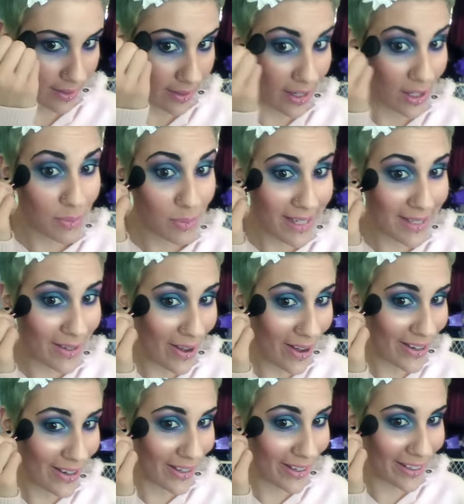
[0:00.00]
There's my
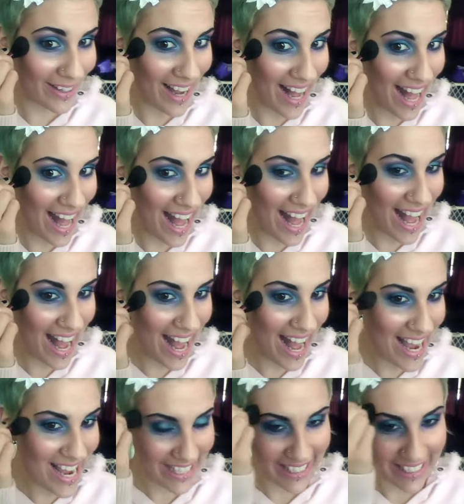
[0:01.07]
daughter.
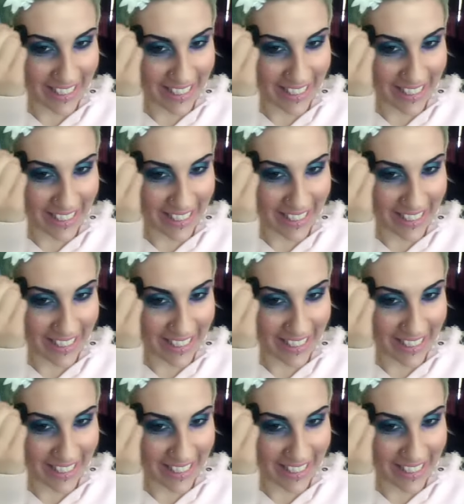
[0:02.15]
Hi!